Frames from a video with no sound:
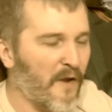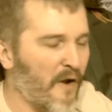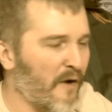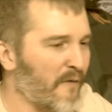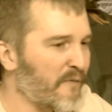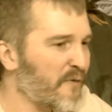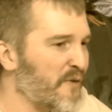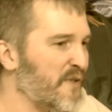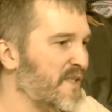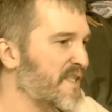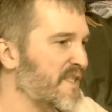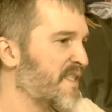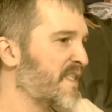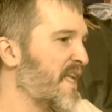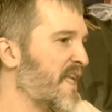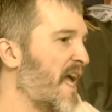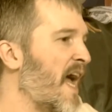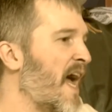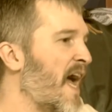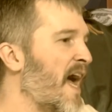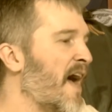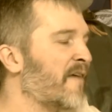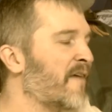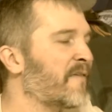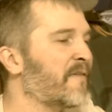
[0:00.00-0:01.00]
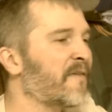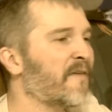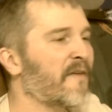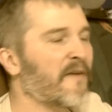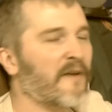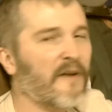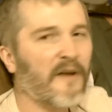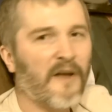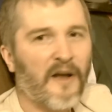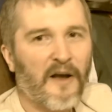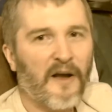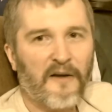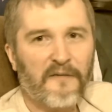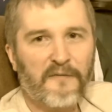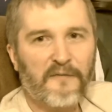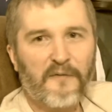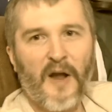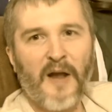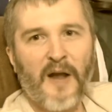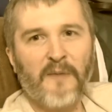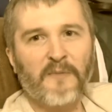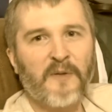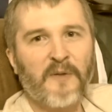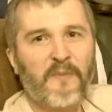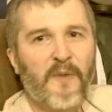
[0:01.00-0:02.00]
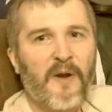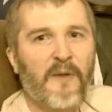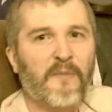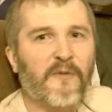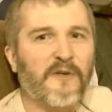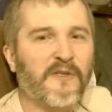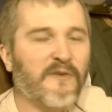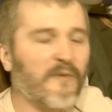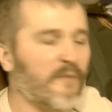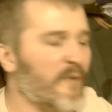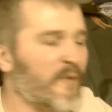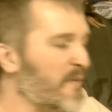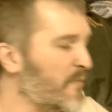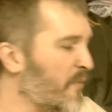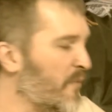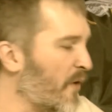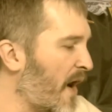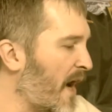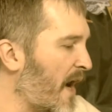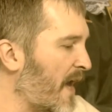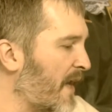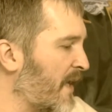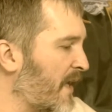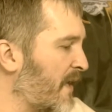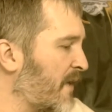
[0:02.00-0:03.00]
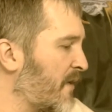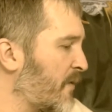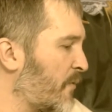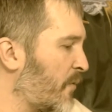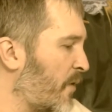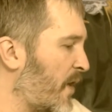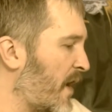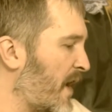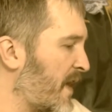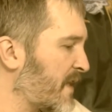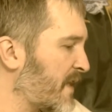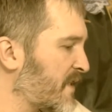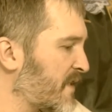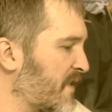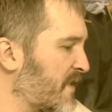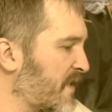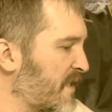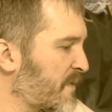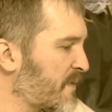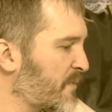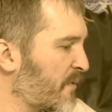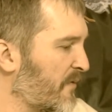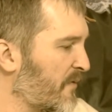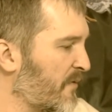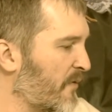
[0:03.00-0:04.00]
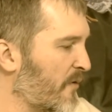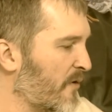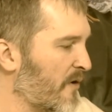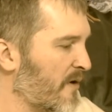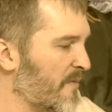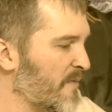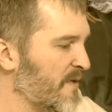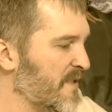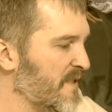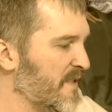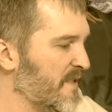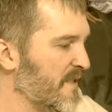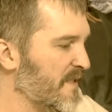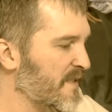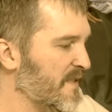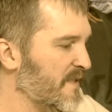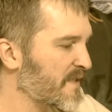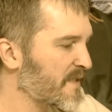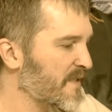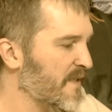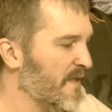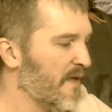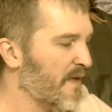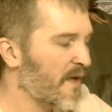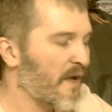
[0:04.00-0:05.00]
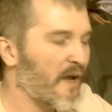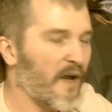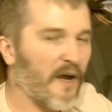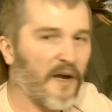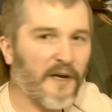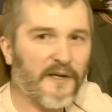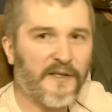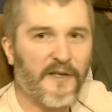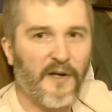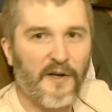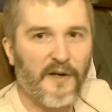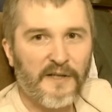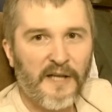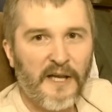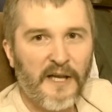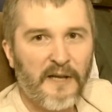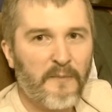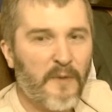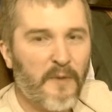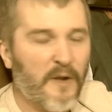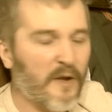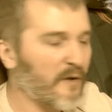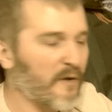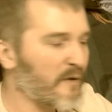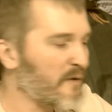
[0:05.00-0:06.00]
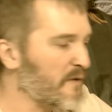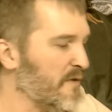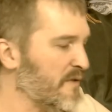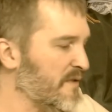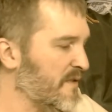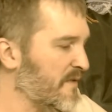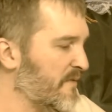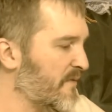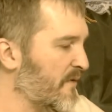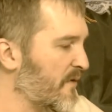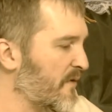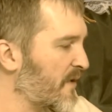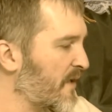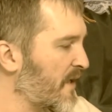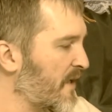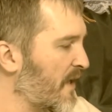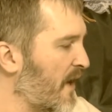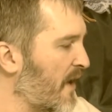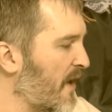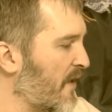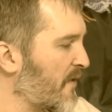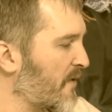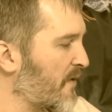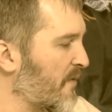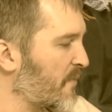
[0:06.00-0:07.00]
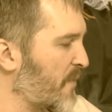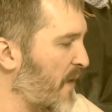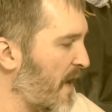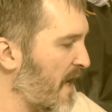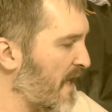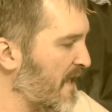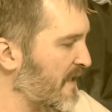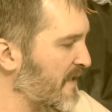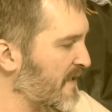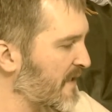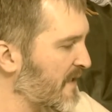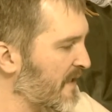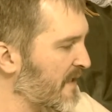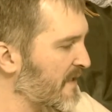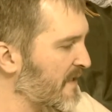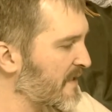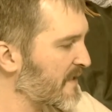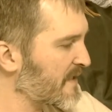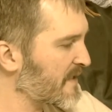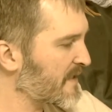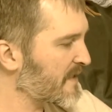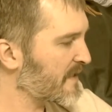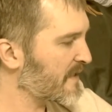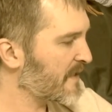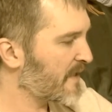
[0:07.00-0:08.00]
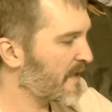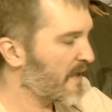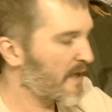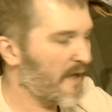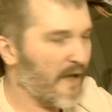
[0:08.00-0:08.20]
Now, for the staff, uh, family members will be brought in to watch these performances, uh, cooking meals for the other patients,